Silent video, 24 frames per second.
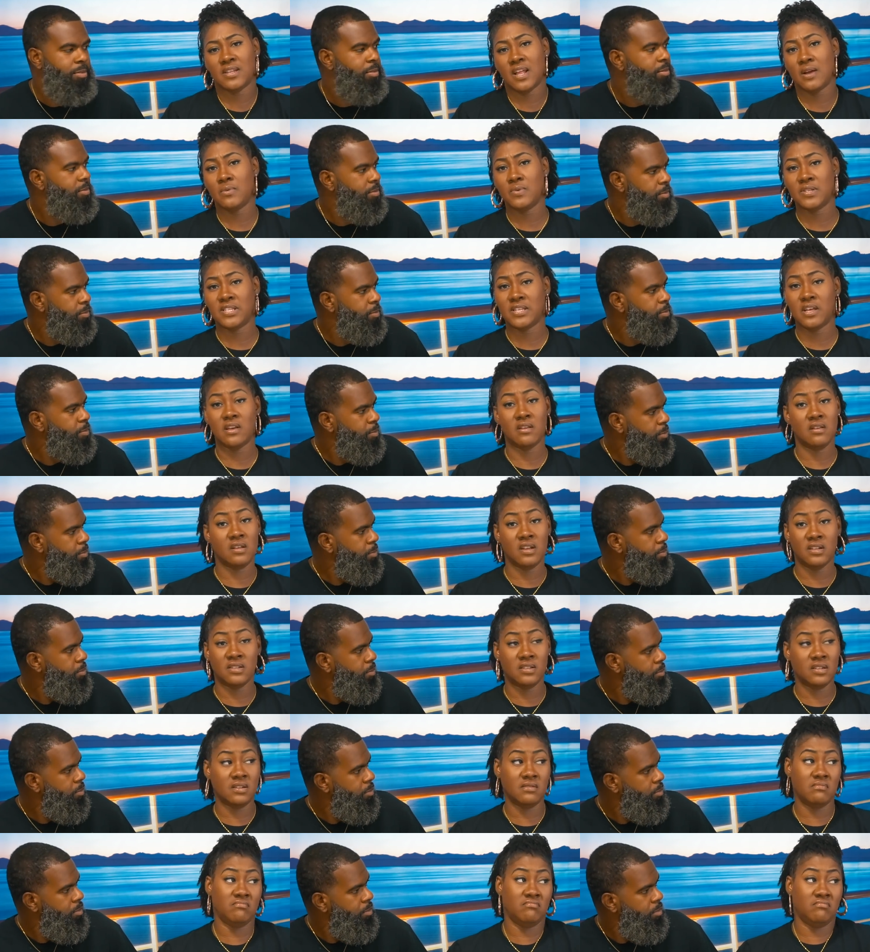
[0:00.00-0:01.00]
Speaker 1: like we said, it
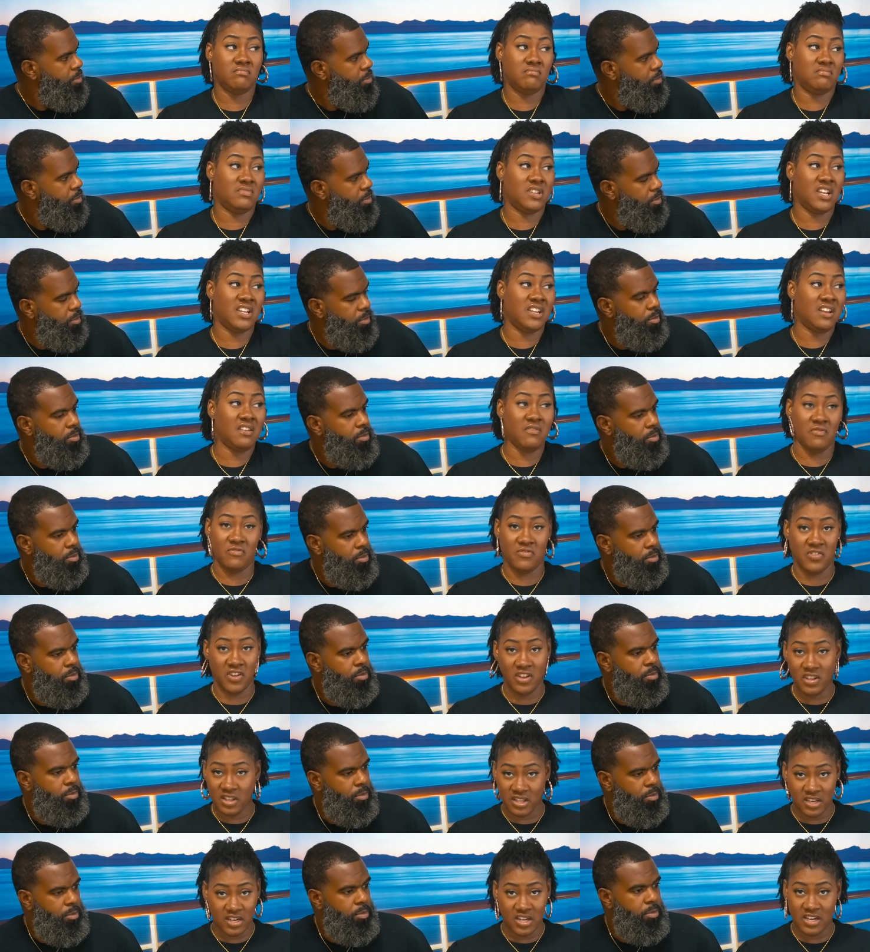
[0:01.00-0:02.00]
didn't it didn't
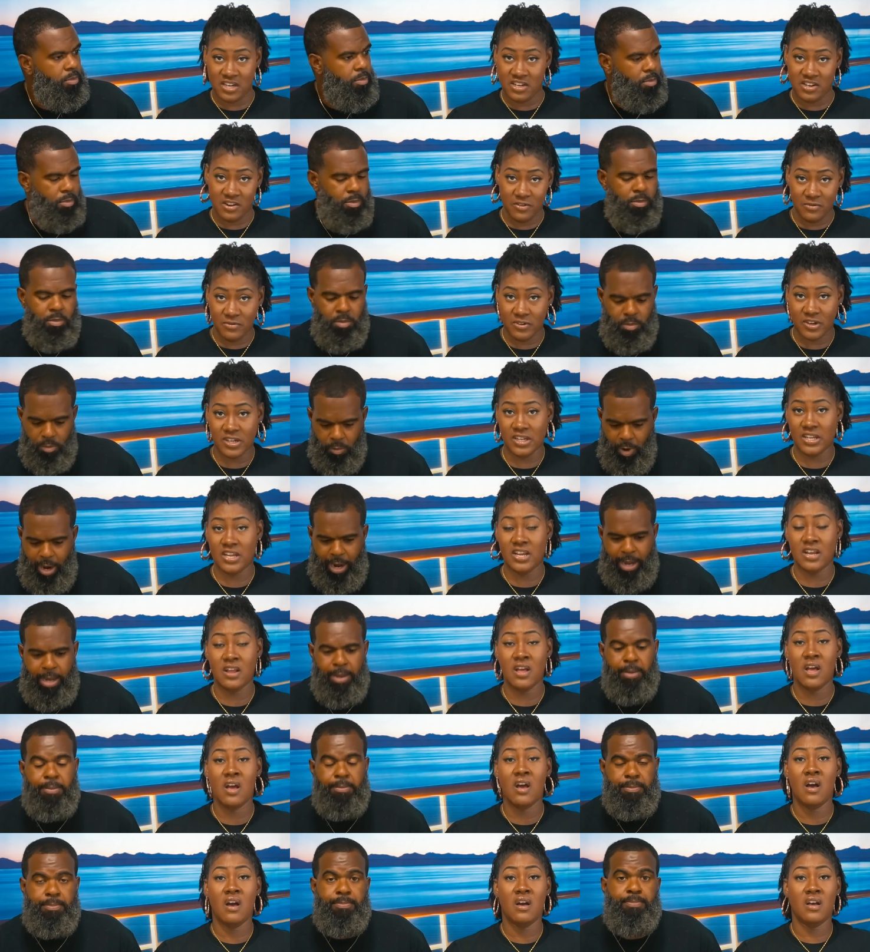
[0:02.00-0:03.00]
feel any differently.
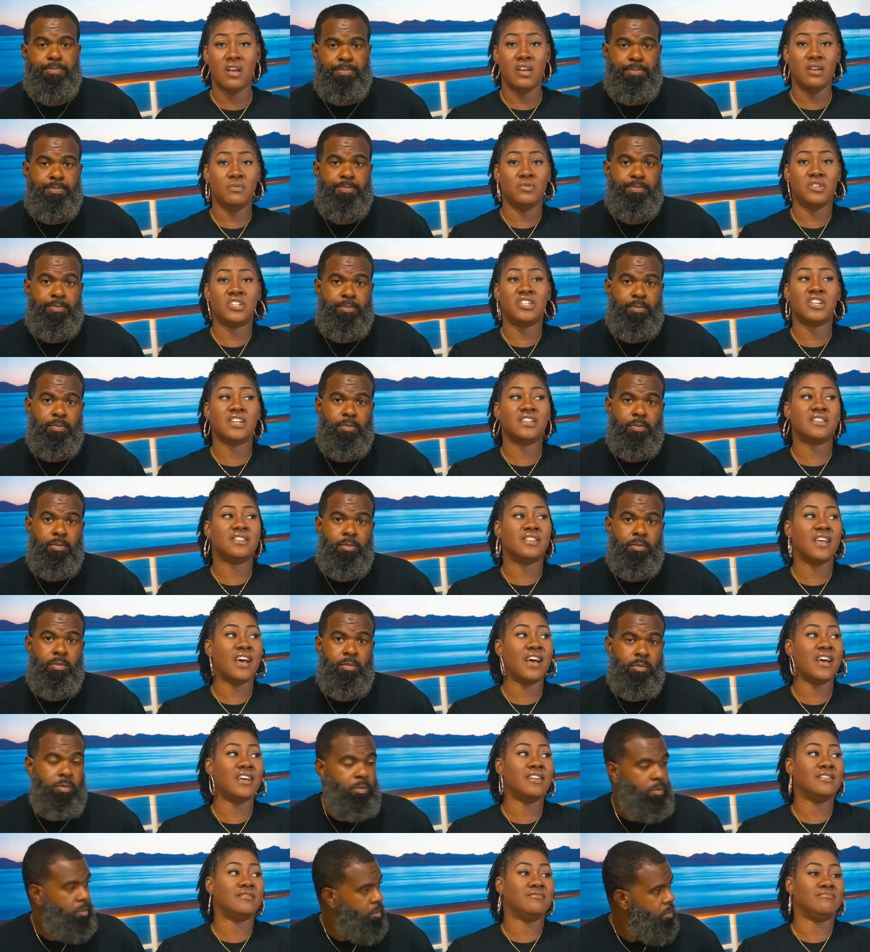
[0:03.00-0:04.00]
Right. It was just
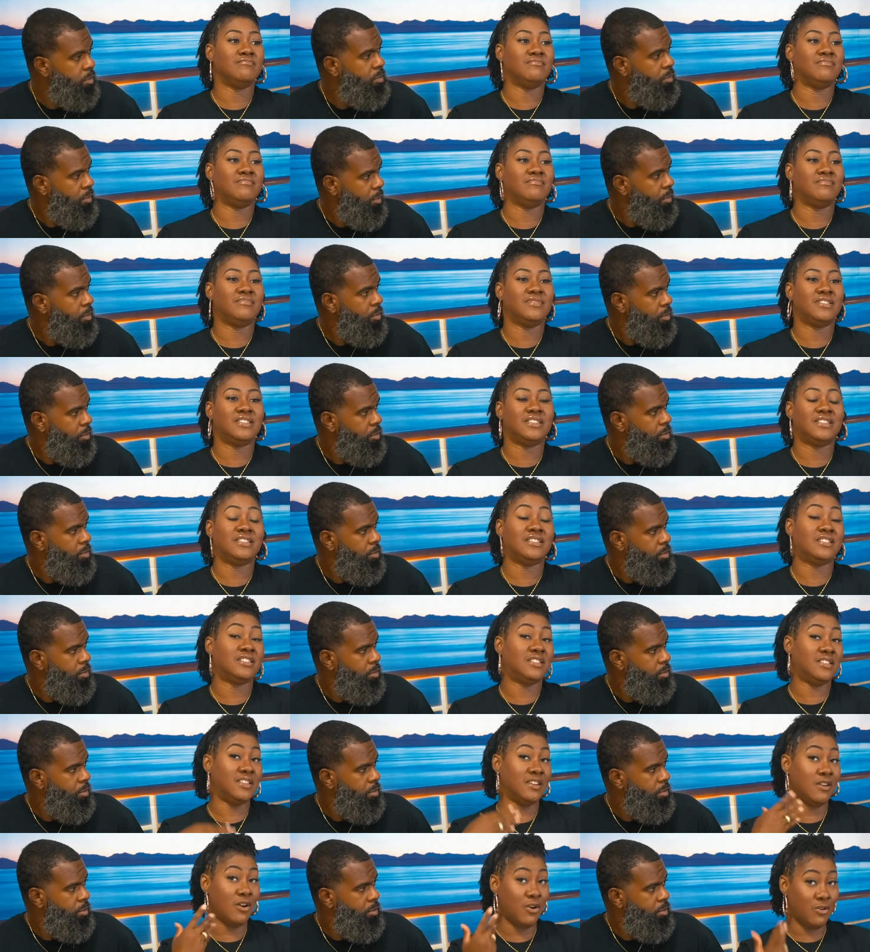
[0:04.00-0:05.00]
that
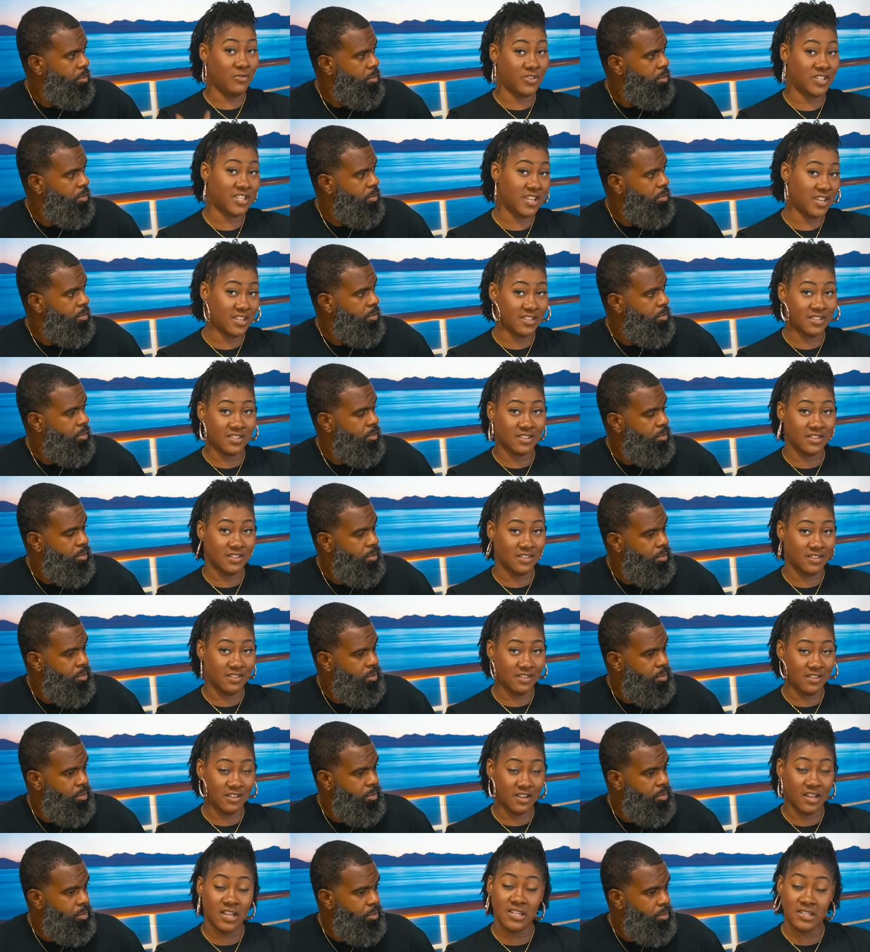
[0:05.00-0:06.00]
the COVID test
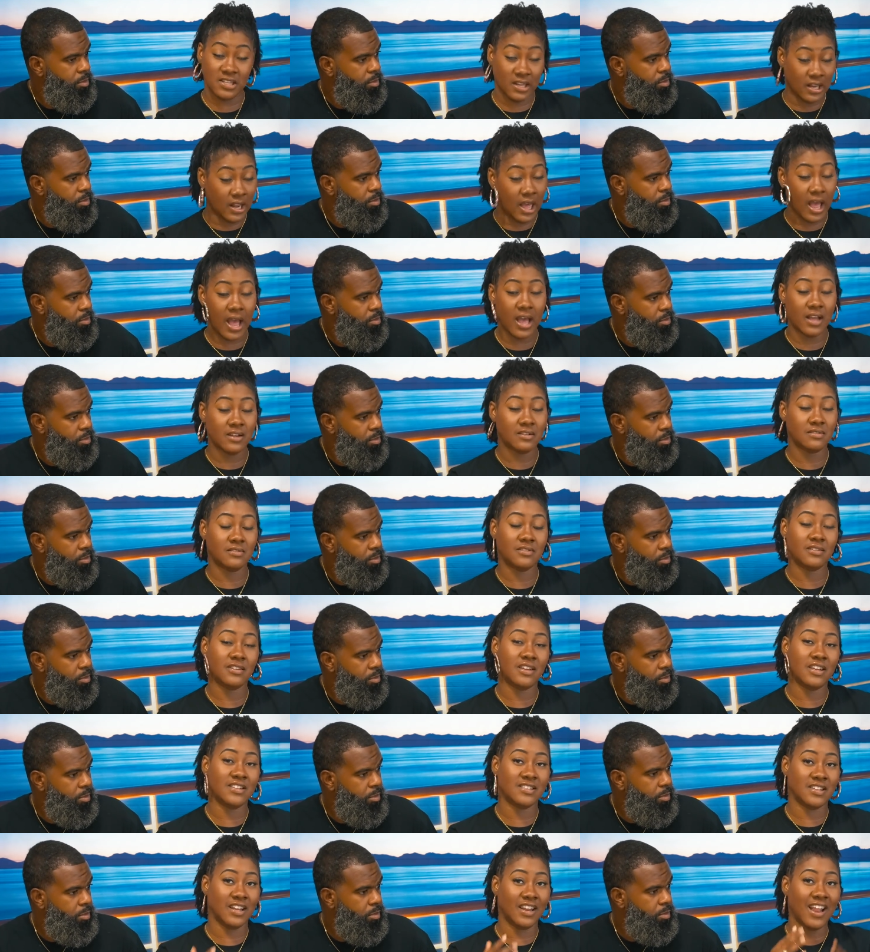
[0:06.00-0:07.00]
is a lot.
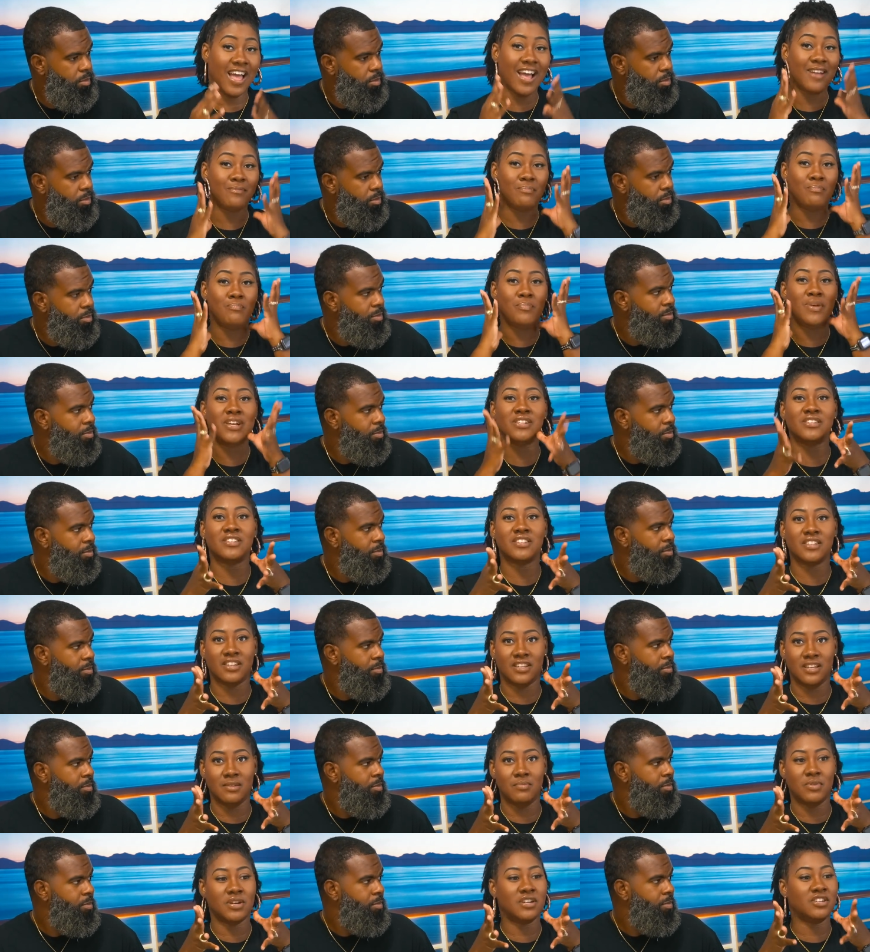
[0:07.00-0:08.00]
It's a lot
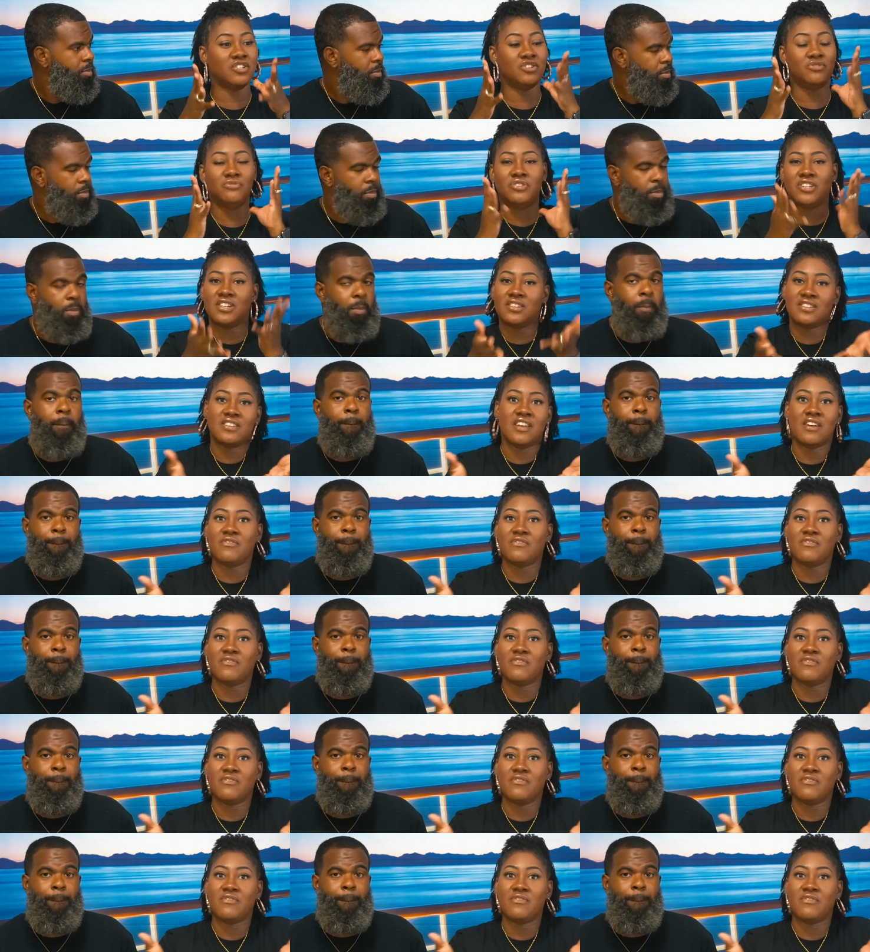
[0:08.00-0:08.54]
mentally because you just